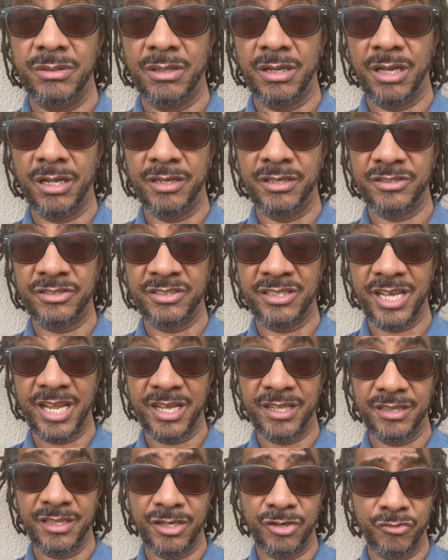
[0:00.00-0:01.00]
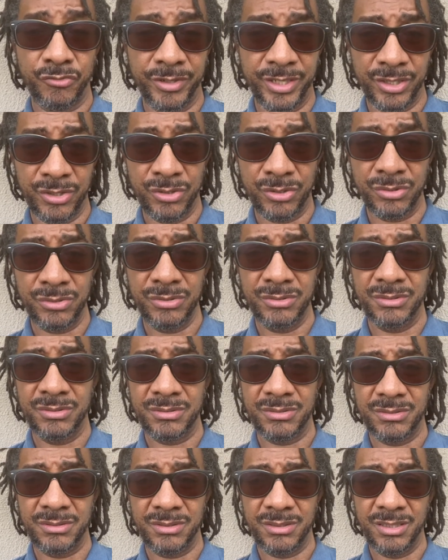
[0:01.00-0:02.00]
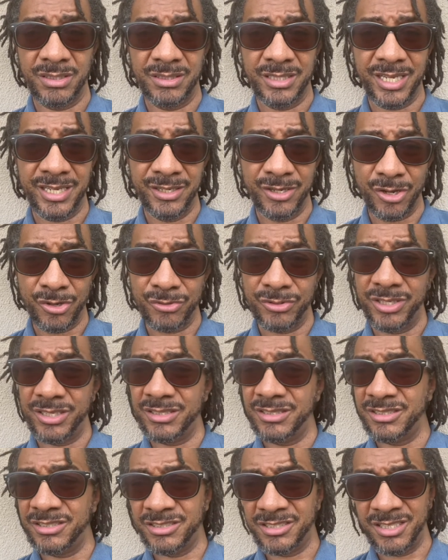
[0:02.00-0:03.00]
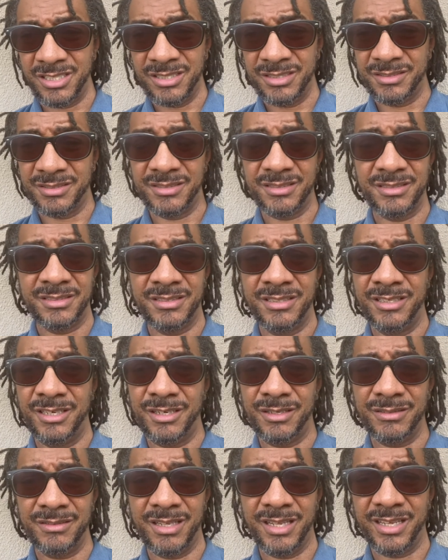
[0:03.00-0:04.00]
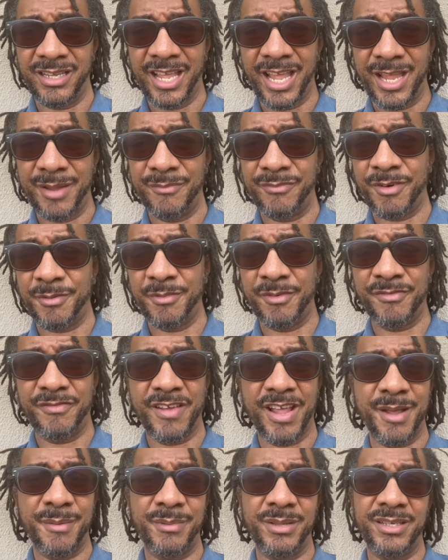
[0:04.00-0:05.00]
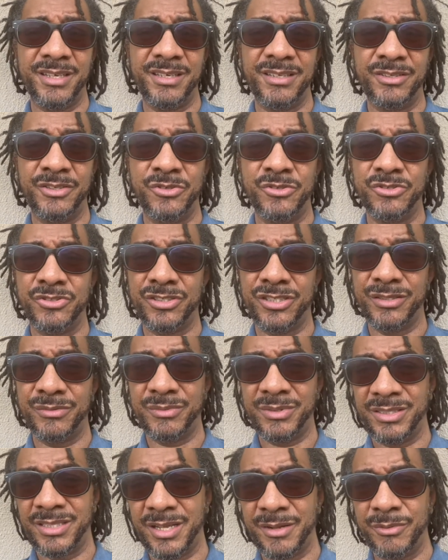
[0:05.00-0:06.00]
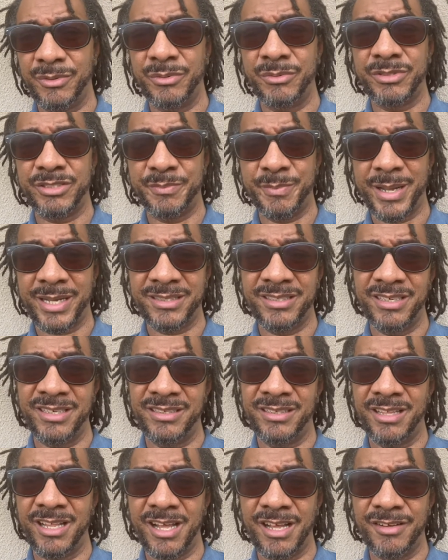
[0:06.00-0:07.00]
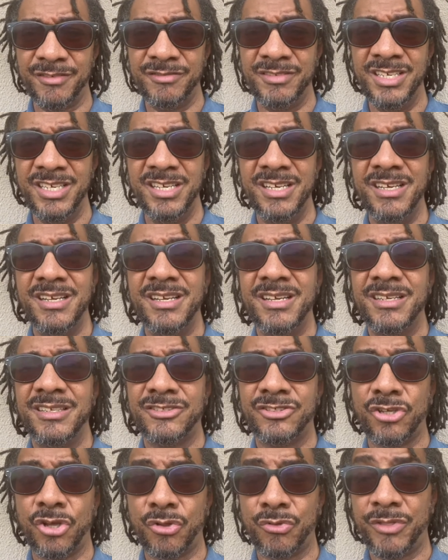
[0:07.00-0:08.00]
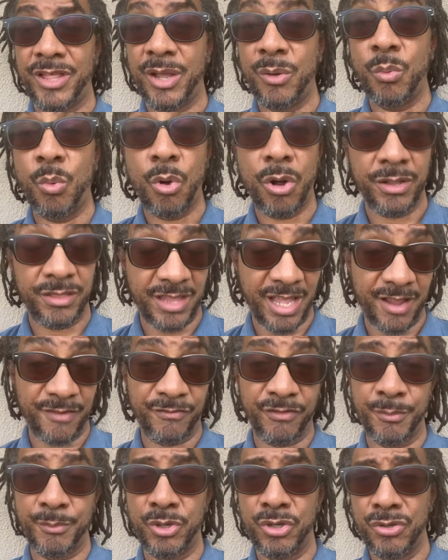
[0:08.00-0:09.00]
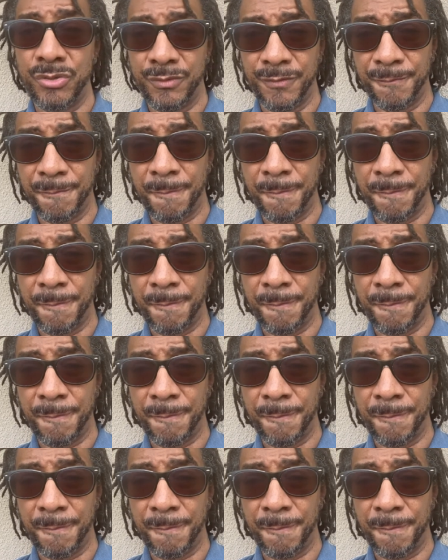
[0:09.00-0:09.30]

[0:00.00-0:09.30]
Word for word: understand they're regal, and they know they're the shiz. You know, they came from a family usually where they were respected and loved, so they want that from you.